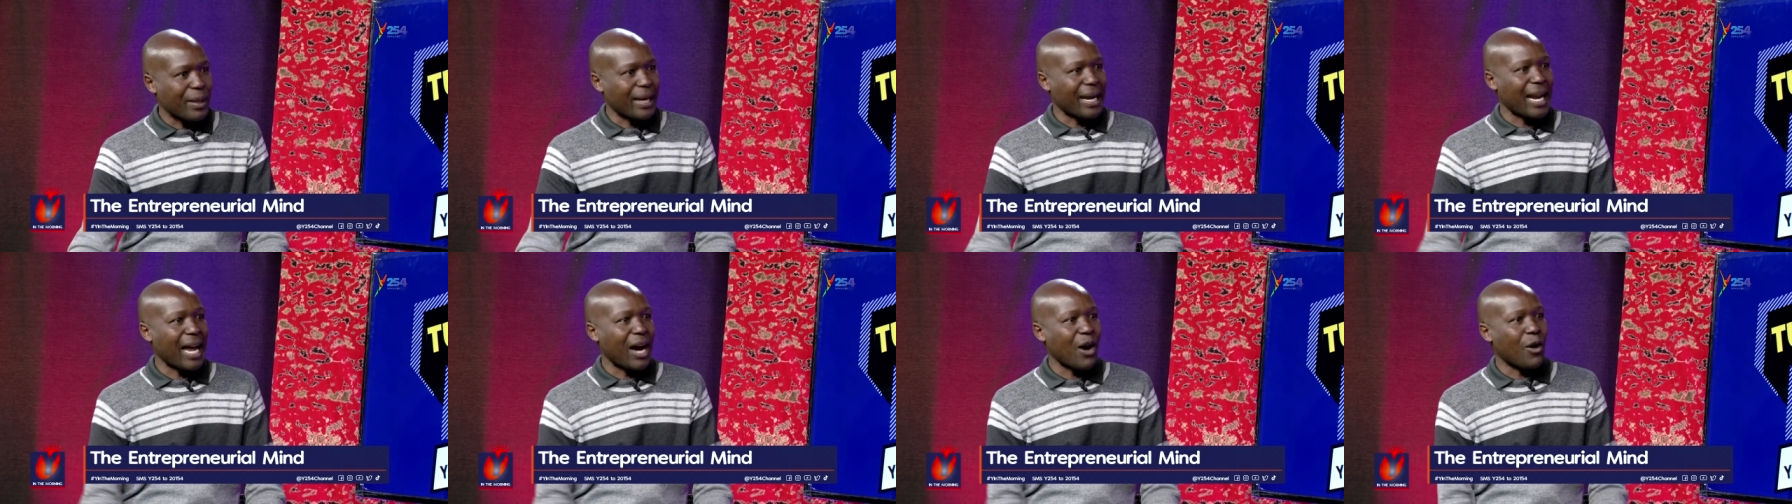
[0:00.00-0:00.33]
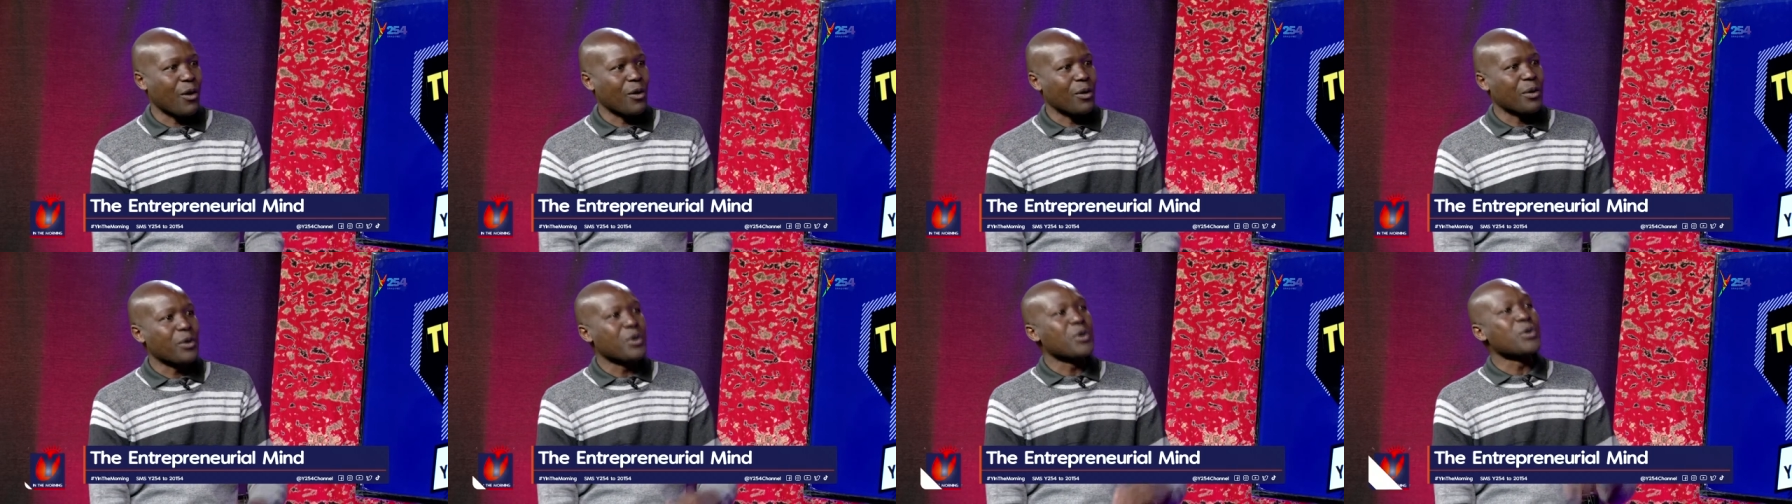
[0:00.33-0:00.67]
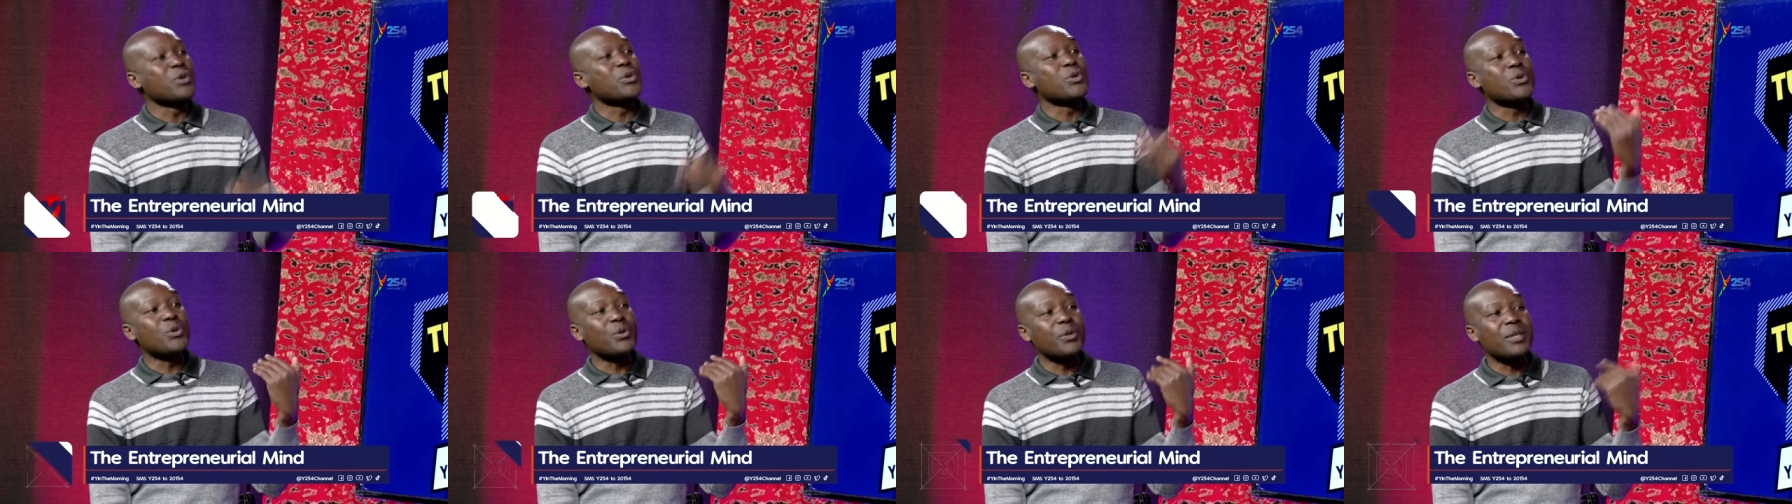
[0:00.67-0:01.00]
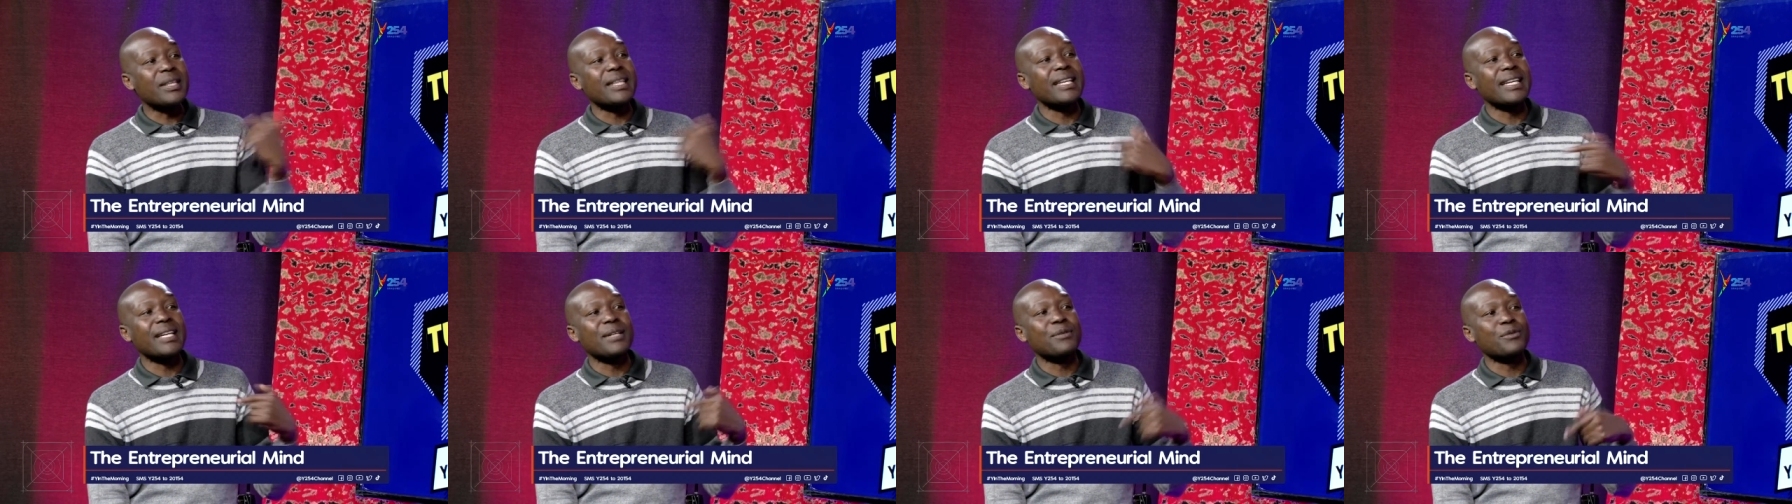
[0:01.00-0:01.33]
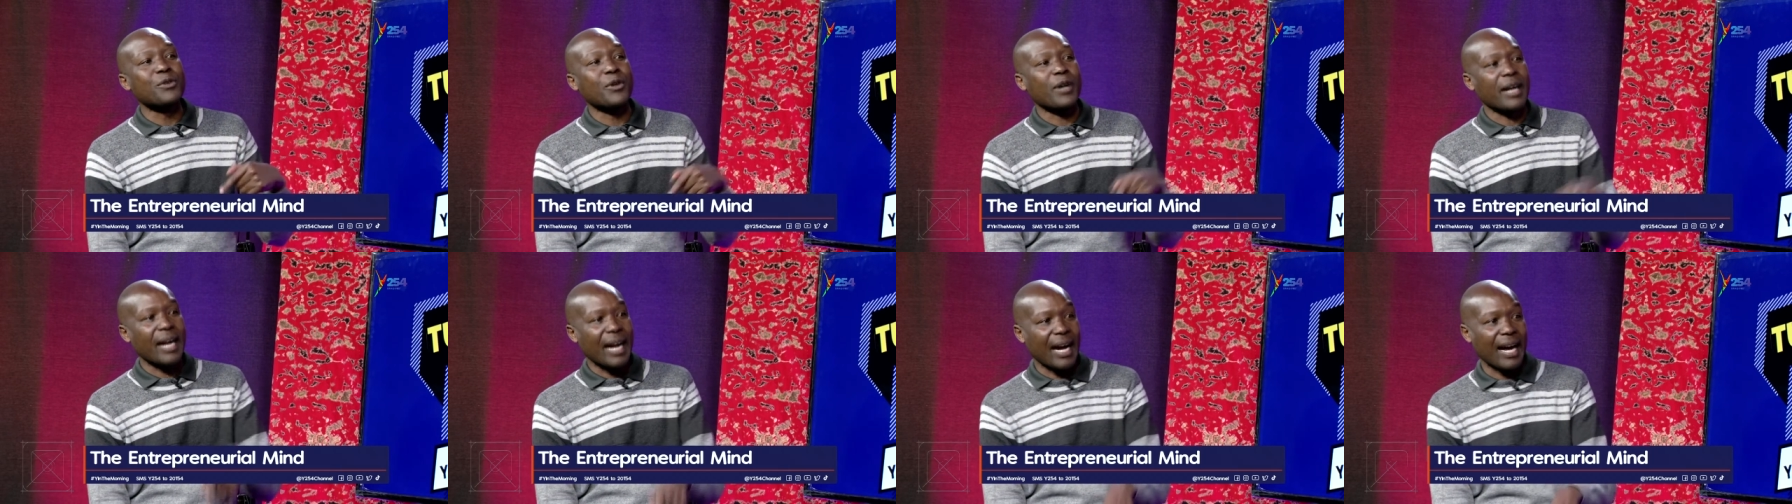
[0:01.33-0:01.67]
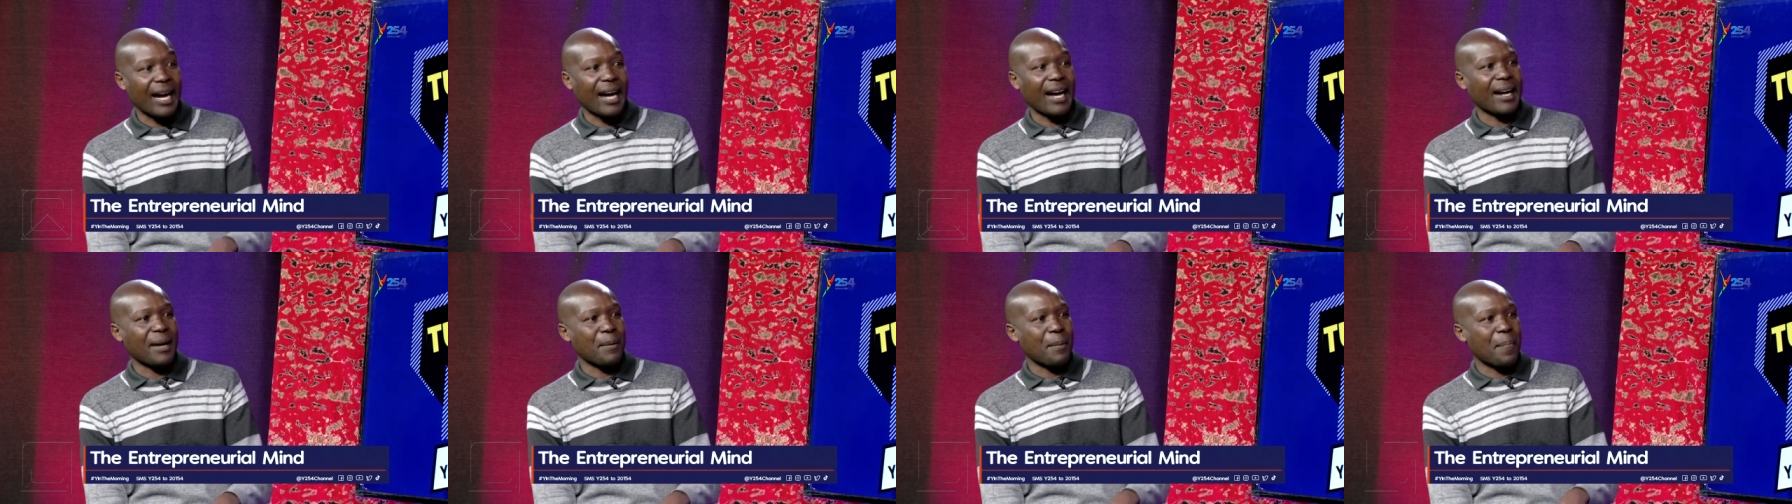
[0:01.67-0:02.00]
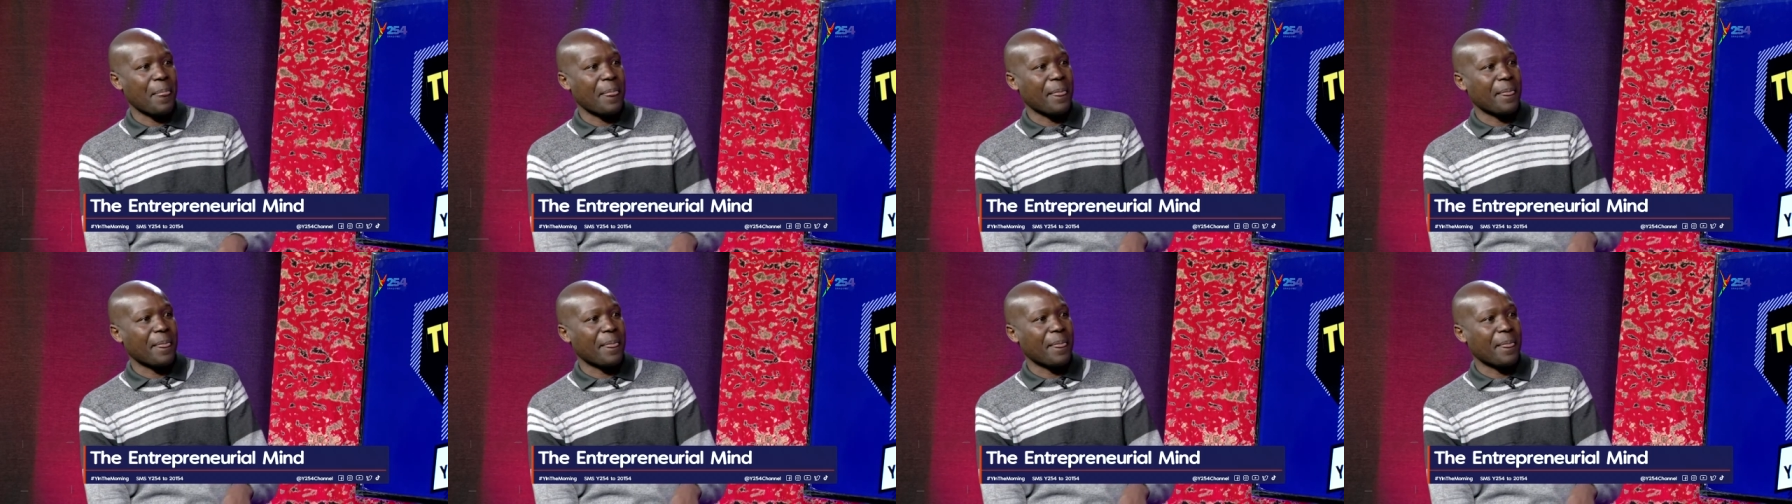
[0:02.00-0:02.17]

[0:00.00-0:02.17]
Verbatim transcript: But now you think for her